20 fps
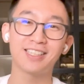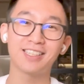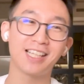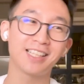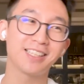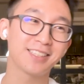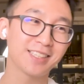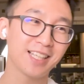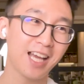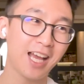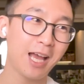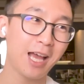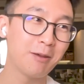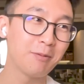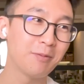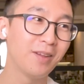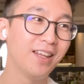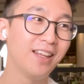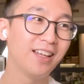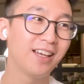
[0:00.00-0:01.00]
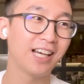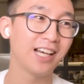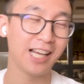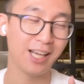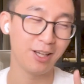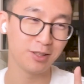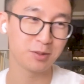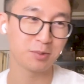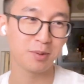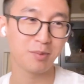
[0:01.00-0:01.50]
at the time
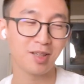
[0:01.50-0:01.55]
I was by